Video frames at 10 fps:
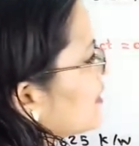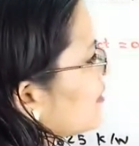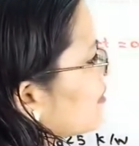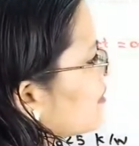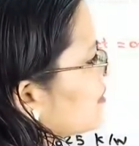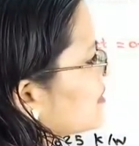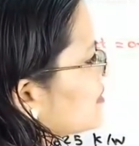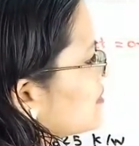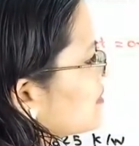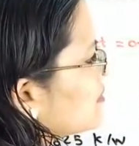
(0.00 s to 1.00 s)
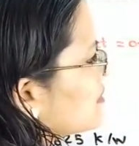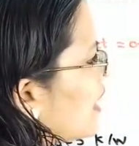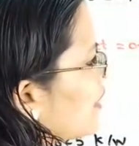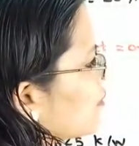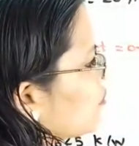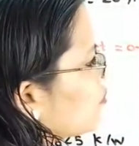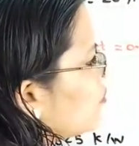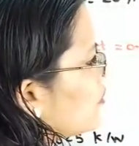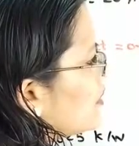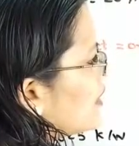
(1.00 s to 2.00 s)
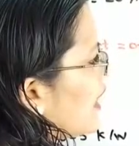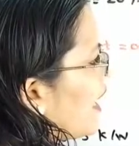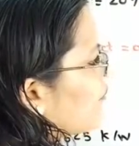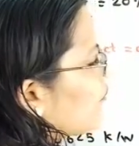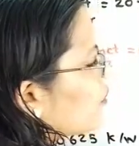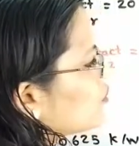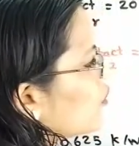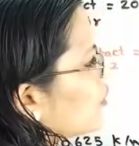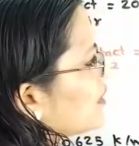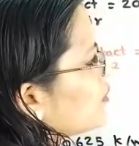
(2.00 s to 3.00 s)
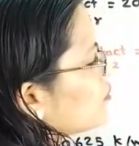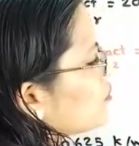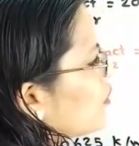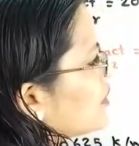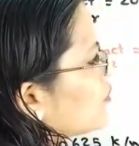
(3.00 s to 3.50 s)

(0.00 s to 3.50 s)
here resistance R2, and for solid to solid